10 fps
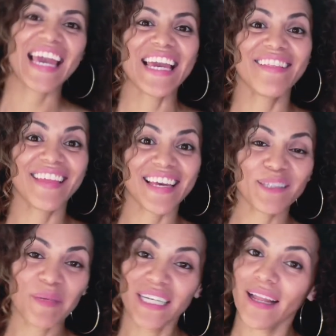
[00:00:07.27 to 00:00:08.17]
In
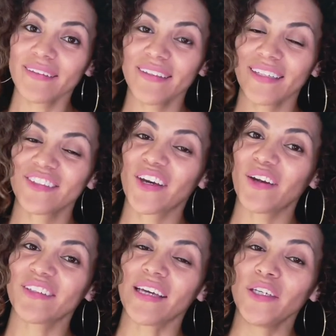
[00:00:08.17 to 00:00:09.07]
this mini Latin dance
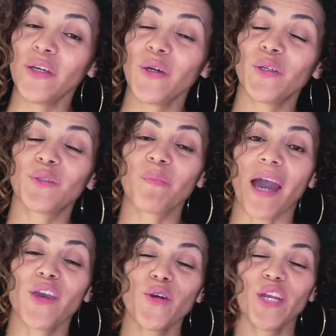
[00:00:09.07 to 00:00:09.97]
course, I use my
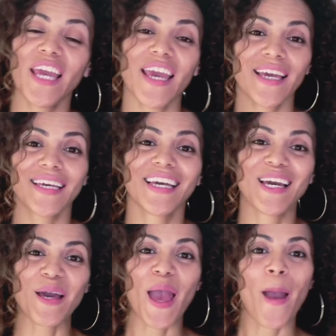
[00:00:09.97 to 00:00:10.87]
unique
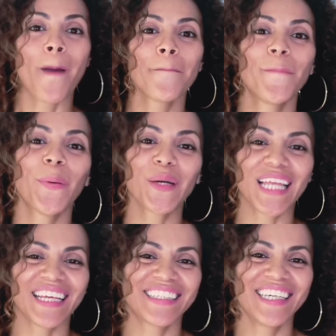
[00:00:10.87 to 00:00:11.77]
Pugue
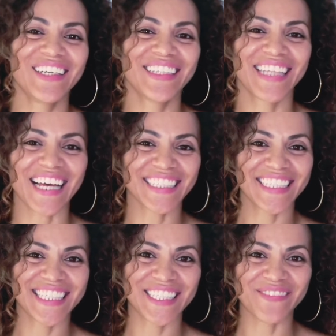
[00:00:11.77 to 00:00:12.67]
Latino dance
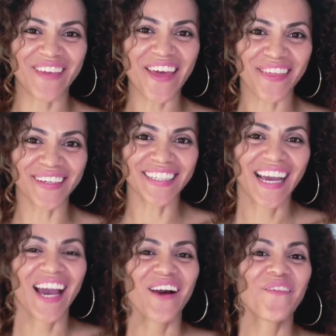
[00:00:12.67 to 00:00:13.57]
teaching method,
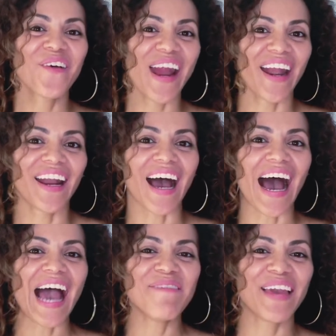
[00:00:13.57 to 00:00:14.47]
where
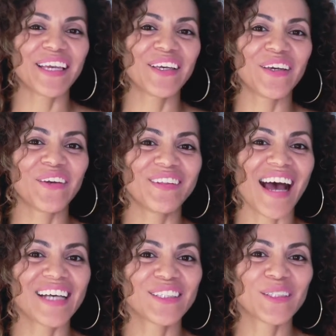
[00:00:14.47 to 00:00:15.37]
I make you
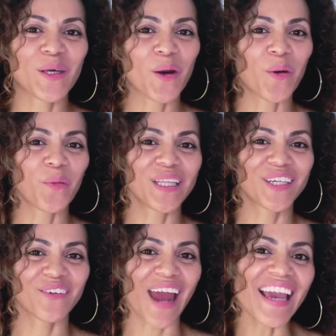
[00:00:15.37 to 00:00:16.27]
dance with
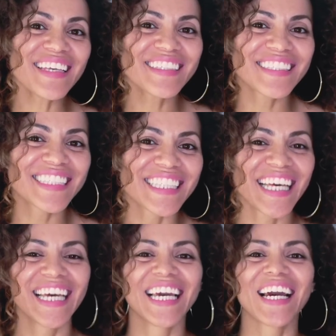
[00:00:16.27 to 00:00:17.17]
grace,
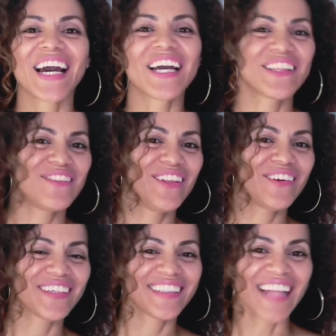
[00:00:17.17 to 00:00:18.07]
to
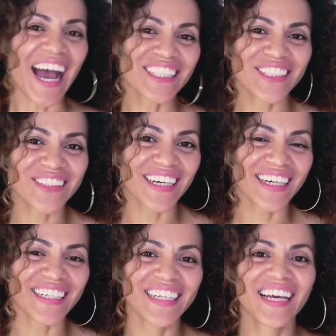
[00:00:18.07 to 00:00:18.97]
look
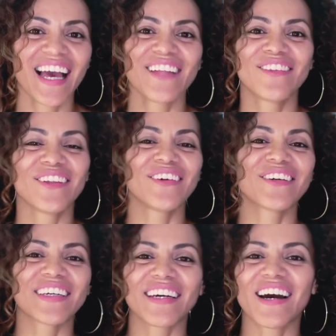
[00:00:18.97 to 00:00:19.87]
natural, to
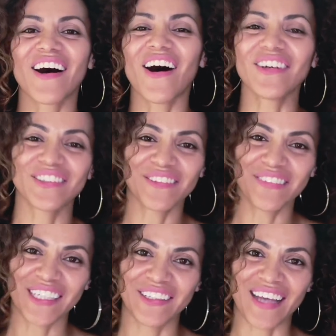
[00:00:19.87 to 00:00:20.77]
look awesome
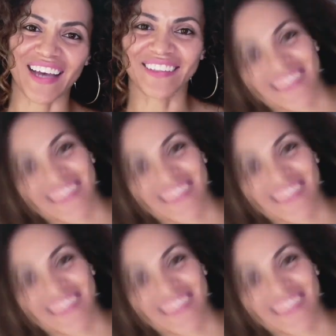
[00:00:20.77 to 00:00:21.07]
when you dance.